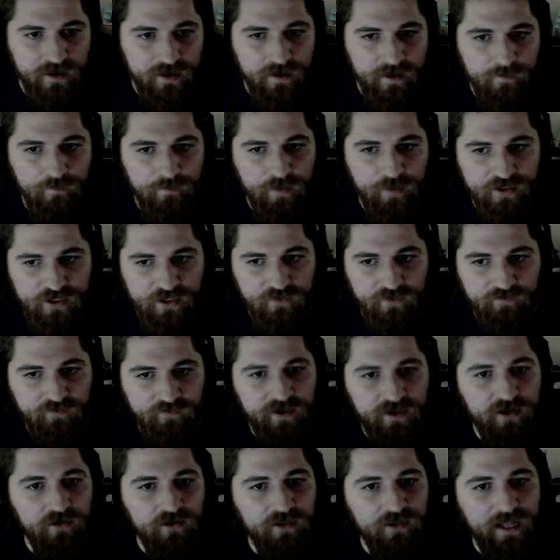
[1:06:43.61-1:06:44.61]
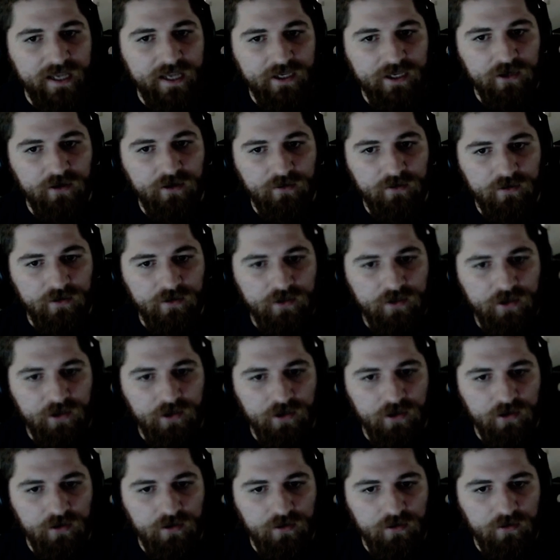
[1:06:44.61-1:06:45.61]
but you feel like
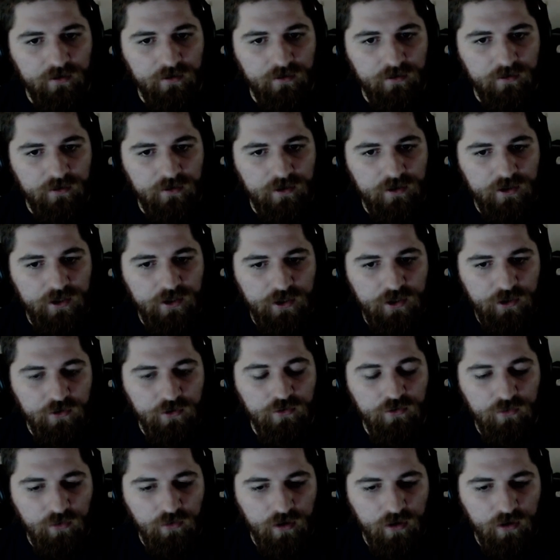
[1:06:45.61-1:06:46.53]
you